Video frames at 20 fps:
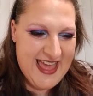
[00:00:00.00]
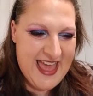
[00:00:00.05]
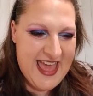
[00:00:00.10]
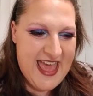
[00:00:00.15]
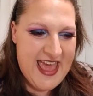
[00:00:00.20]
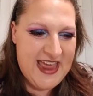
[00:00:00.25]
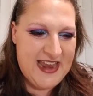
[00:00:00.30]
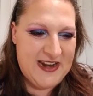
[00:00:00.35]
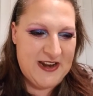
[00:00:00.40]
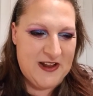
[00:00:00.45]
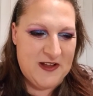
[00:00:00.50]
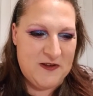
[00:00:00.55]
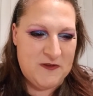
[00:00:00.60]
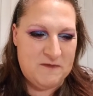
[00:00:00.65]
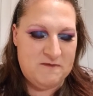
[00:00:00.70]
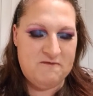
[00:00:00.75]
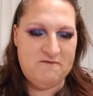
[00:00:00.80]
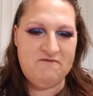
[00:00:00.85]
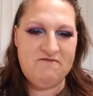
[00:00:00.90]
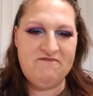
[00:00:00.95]

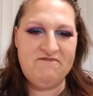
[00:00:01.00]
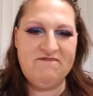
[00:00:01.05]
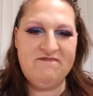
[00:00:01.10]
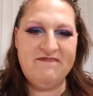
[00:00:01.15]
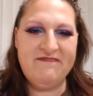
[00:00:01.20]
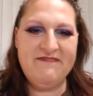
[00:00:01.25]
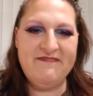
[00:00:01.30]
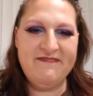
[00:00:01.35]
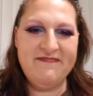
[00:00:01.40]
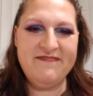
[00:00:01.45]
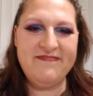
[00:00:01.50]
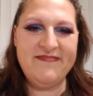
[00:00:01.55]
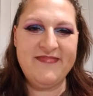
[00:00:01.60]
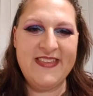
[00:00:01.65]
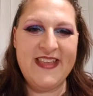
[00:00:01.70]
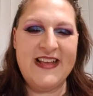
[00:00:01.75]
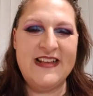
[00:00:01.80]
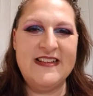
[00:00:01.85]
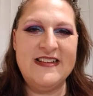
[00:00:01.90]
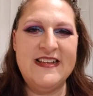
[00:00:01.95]
And,
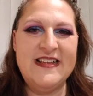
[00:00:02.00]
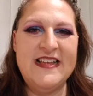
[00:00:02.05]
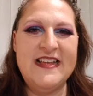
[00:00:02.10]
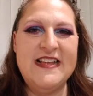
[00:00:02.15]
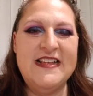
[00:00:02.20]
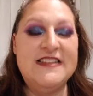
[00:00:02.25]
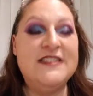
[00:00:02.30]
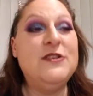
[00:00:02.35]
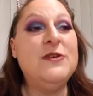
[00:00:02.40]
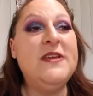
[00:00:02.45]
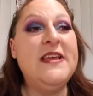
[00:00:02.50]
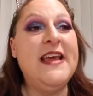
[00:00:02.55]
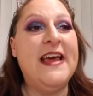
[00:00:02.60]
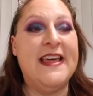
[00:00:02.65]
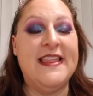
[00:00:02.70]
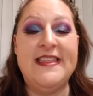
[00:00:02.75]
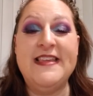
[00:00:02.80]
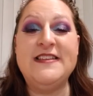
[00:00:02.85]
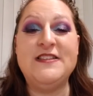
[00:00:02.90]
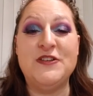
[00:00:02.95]
so
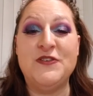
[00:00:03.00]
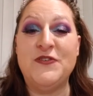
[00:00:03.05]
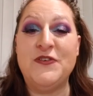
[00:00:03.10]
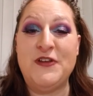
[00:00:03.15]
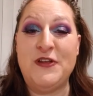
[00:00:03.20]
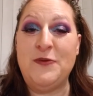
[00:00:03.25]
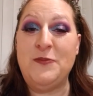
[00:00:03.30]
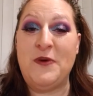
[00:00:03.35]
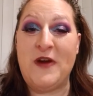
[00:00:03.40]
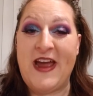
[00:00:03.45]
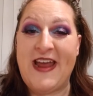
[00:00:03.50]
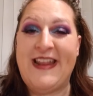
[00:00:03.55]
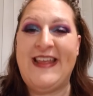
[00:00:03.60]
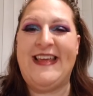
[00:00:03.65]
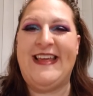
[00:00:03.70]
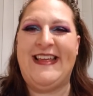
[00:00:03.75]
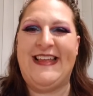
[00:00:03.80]
yeah, these are for you, Brad.